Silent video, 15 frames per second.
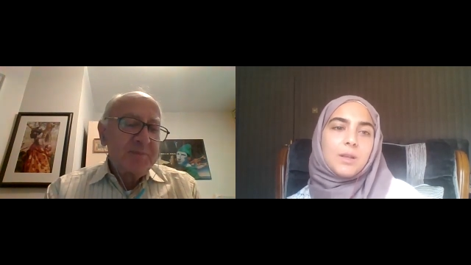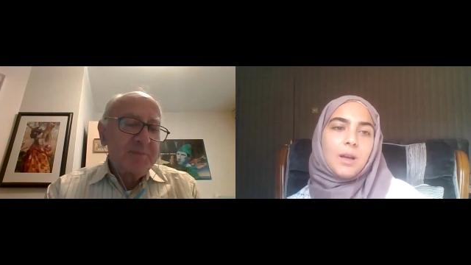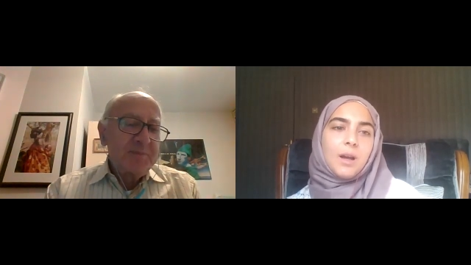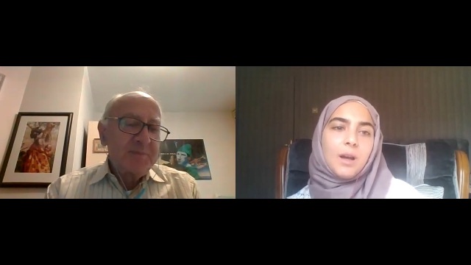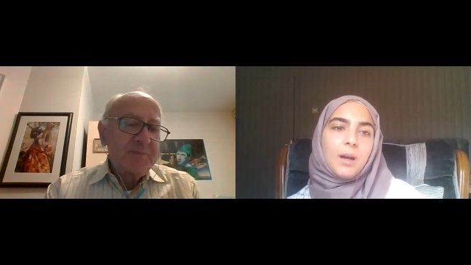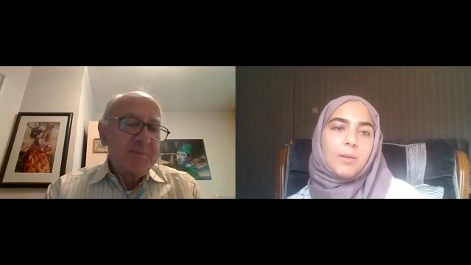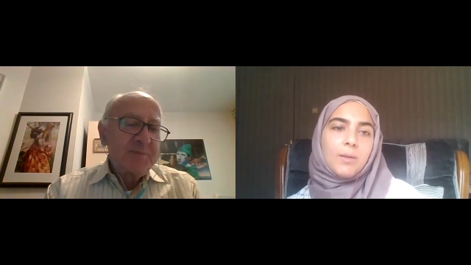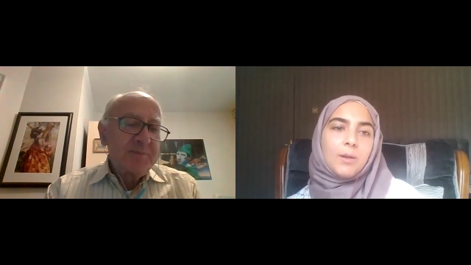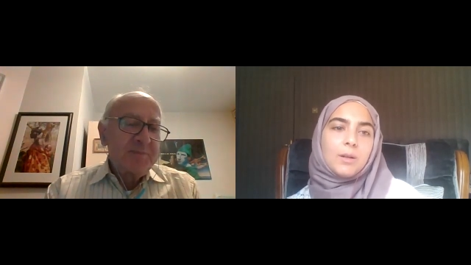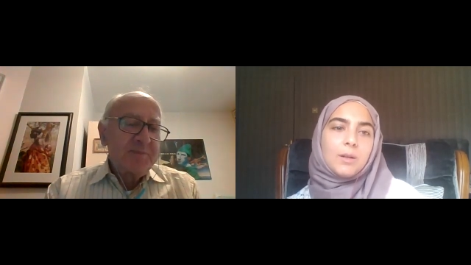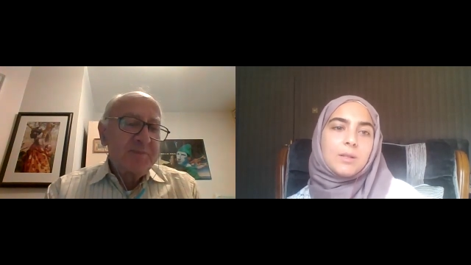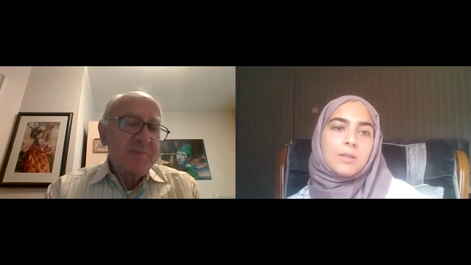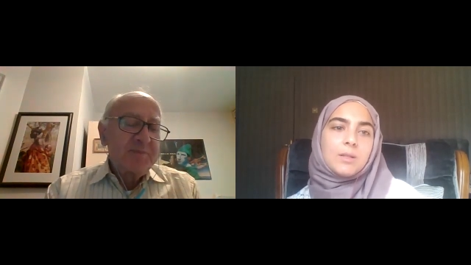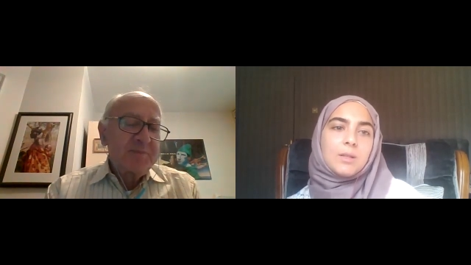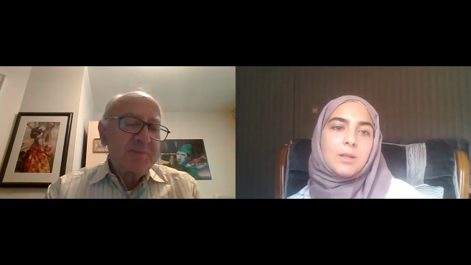Speaker 1: uh, there
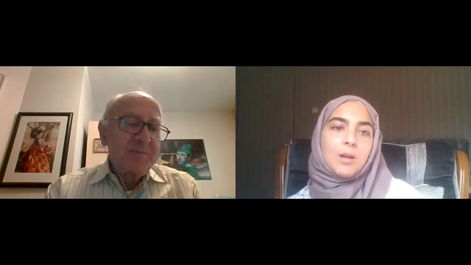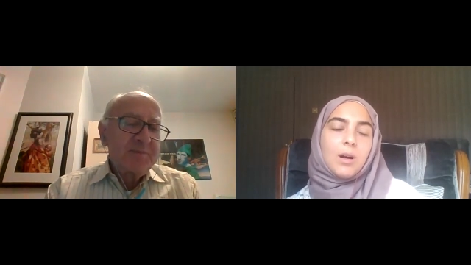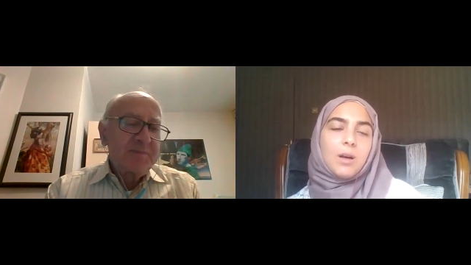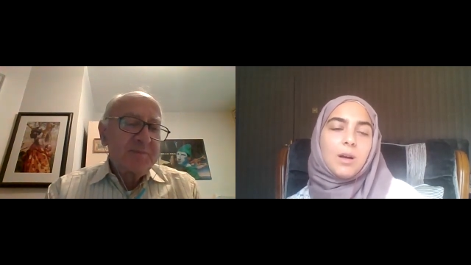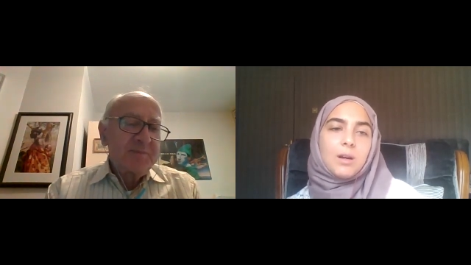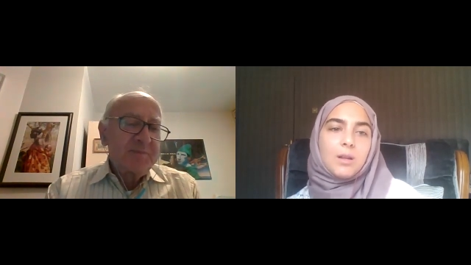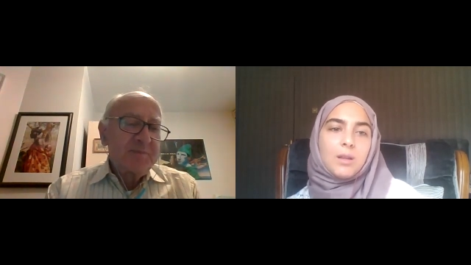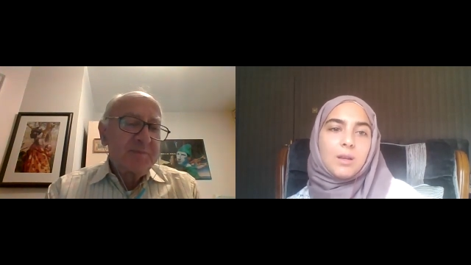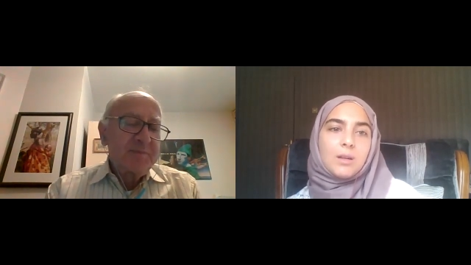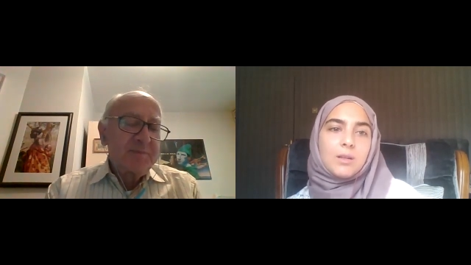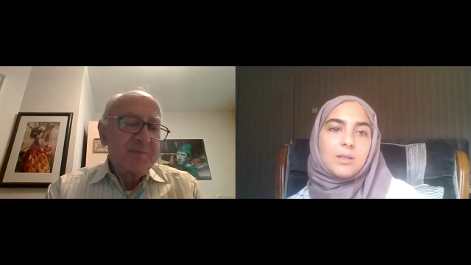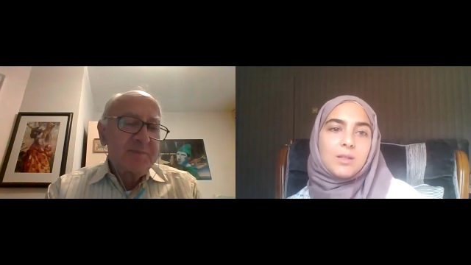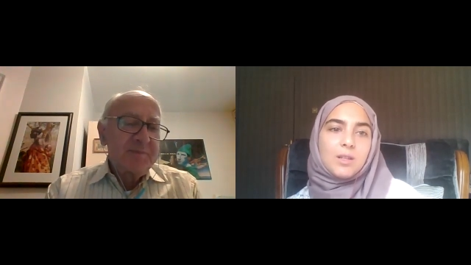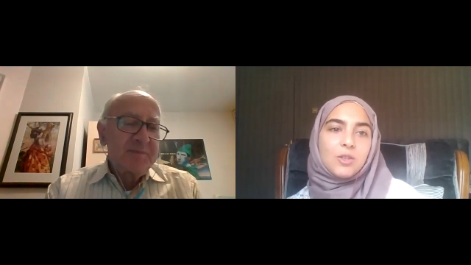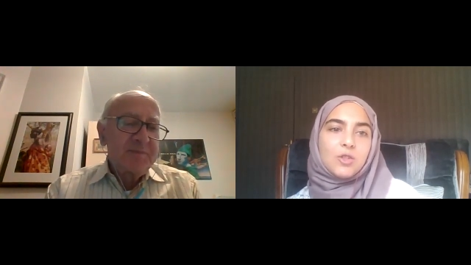is there are the
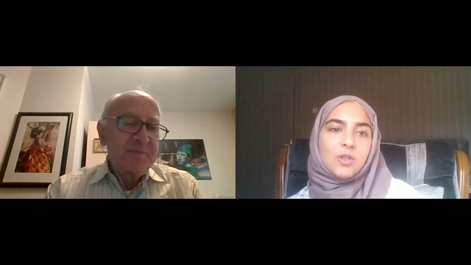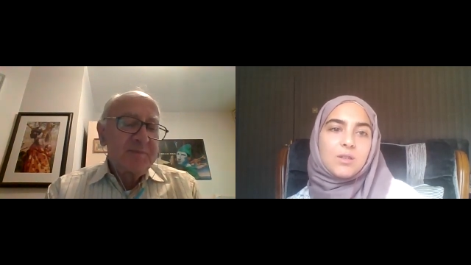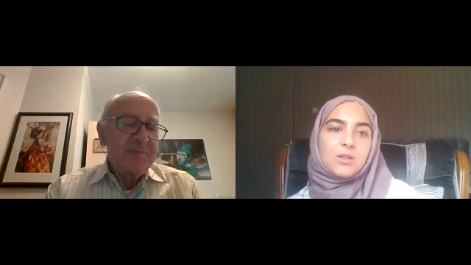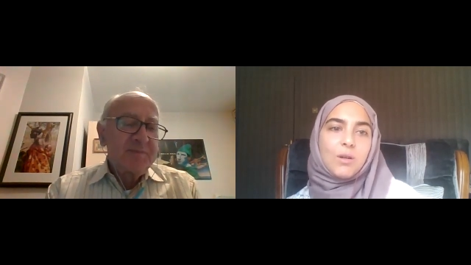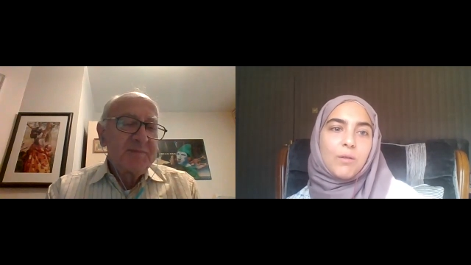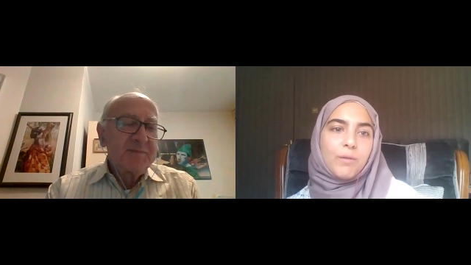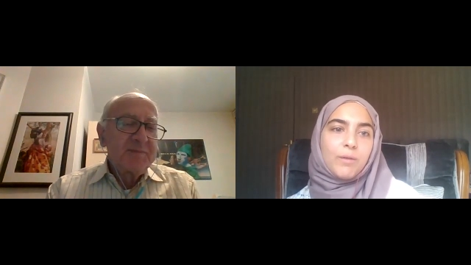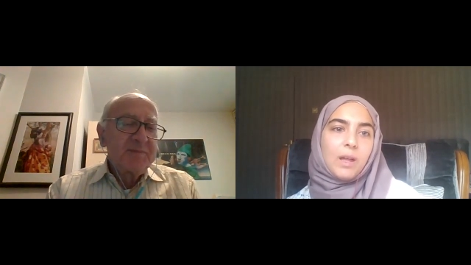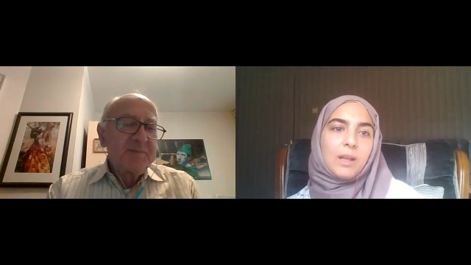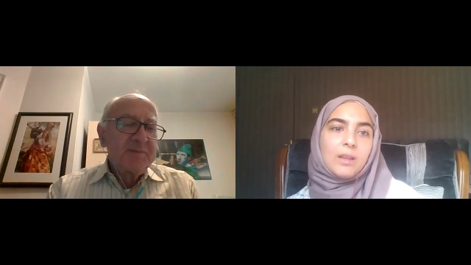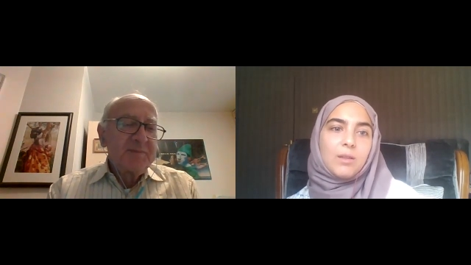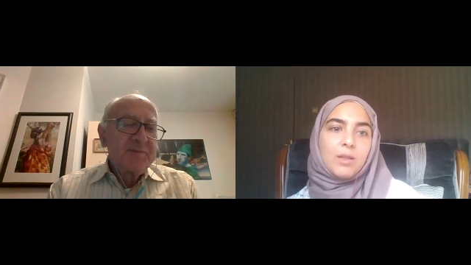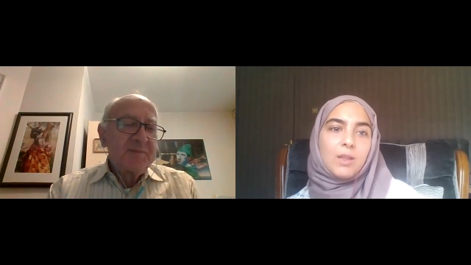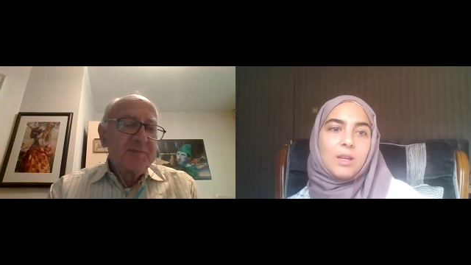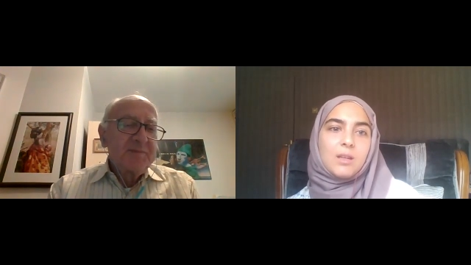restrictions of that
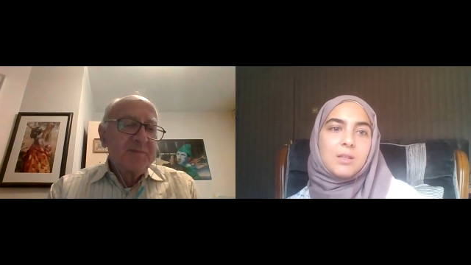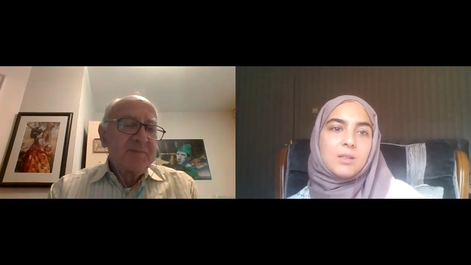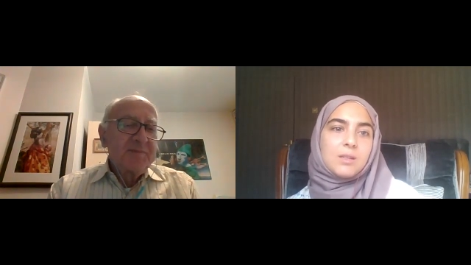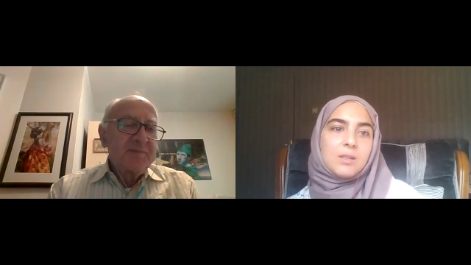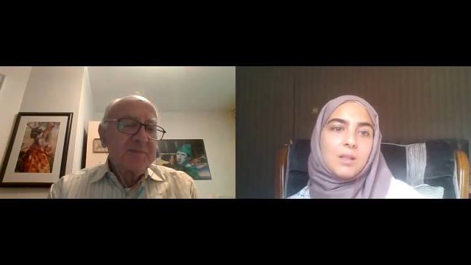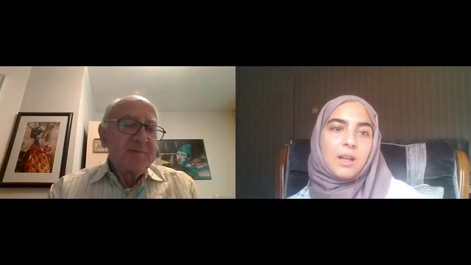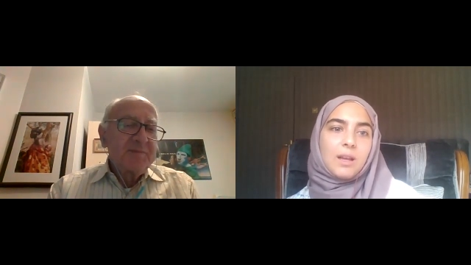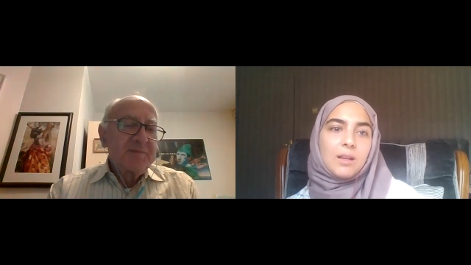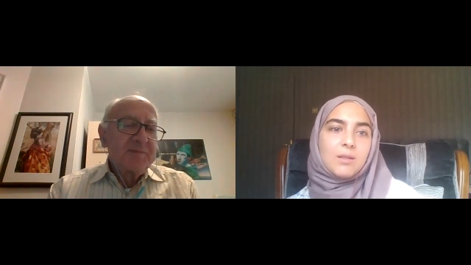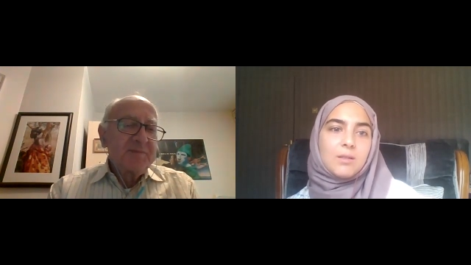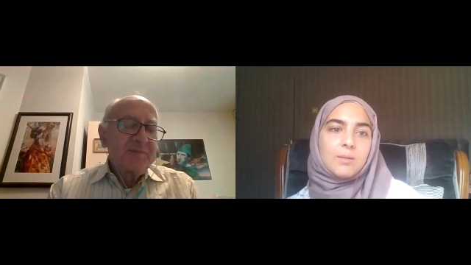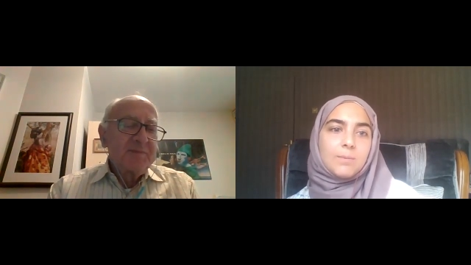these like